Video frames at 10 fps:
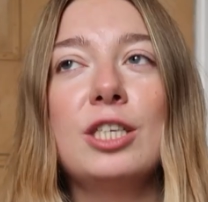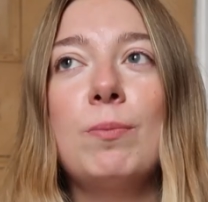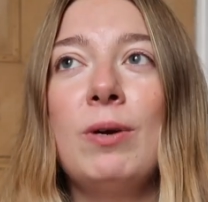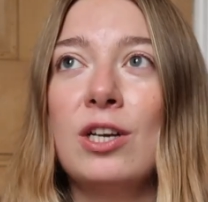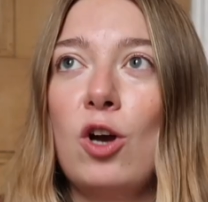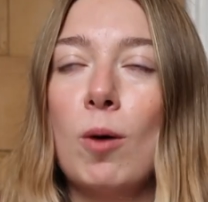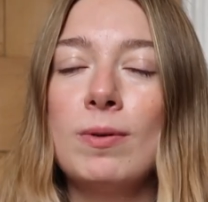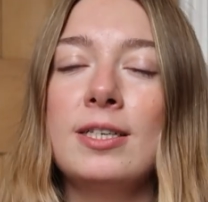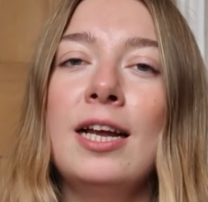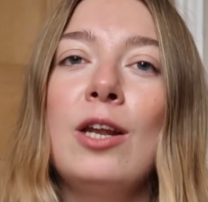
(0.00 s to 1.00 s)
Sabrina
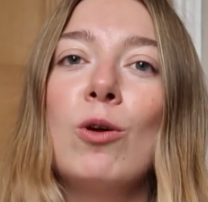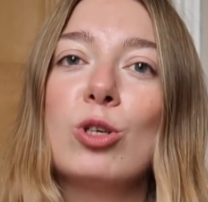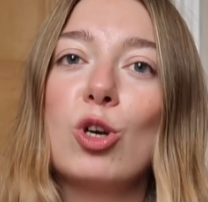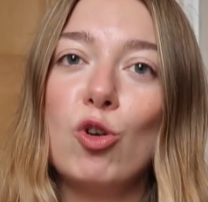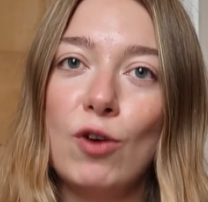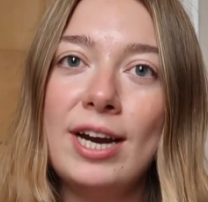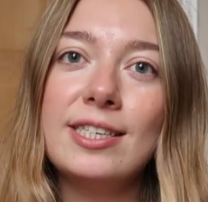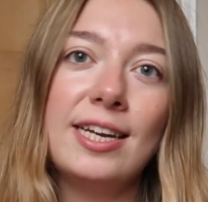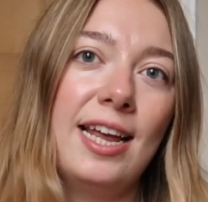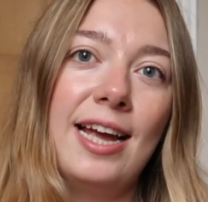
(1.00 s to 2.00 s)
Carpenter looks great
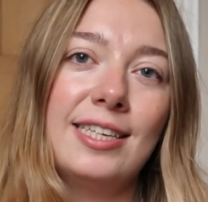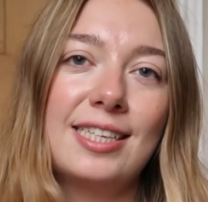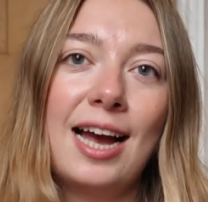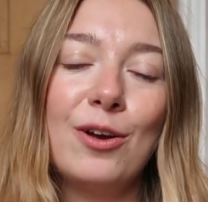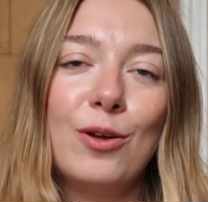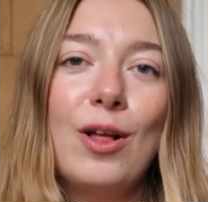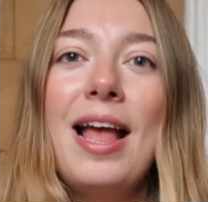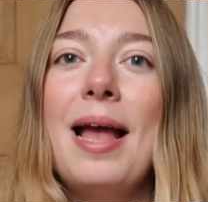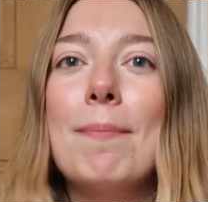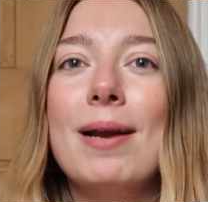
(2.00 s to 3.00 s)
in her style,
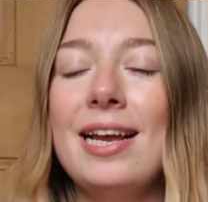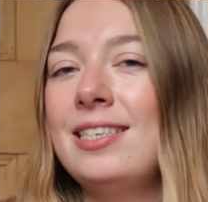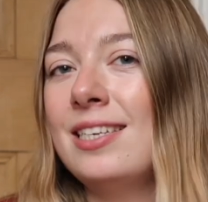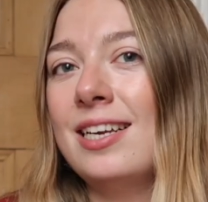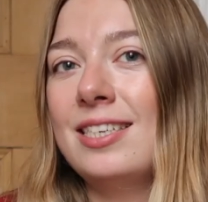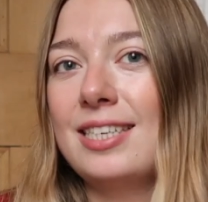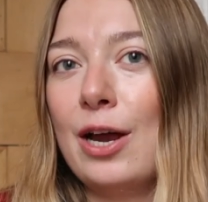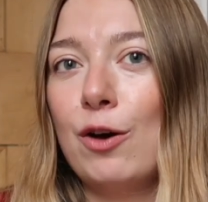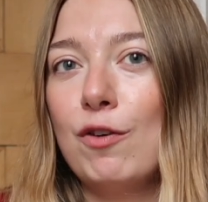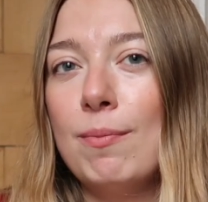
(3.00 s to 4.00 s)
but is it a
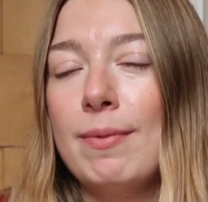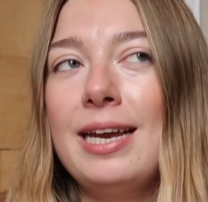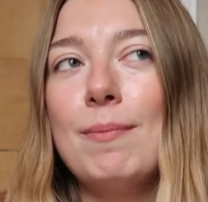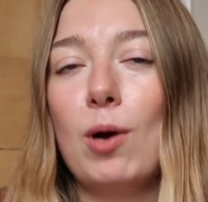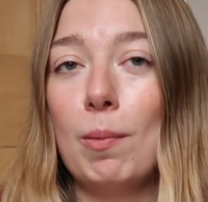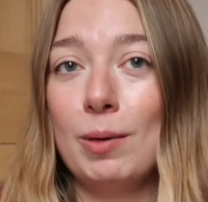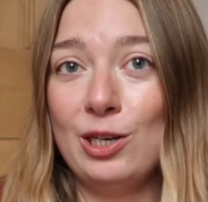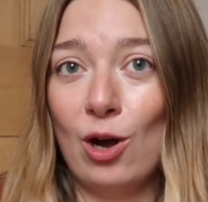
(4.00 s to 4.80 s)
style for me? Probably